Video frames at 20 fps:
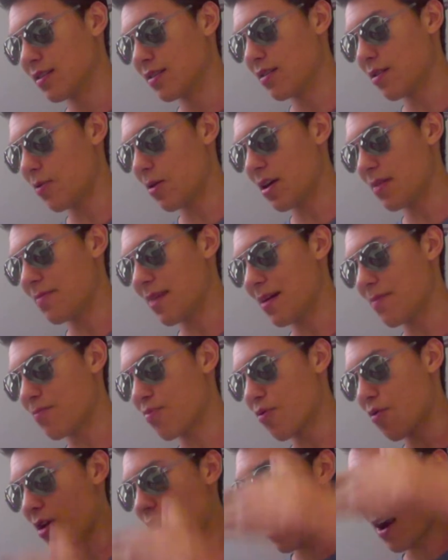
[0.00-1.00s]
though on my
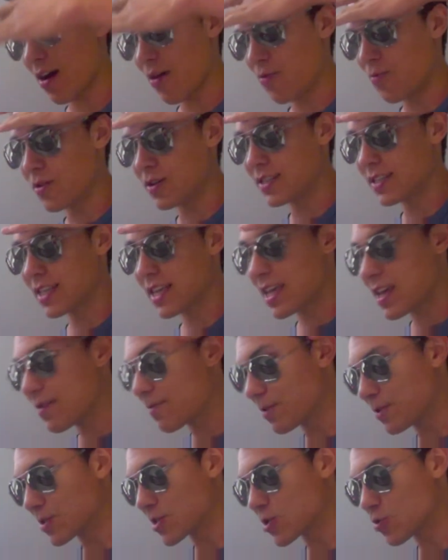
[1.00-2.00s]
brow was
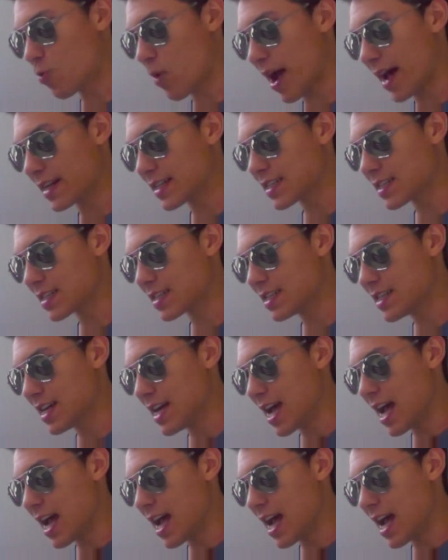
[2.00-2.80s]
evil sweat,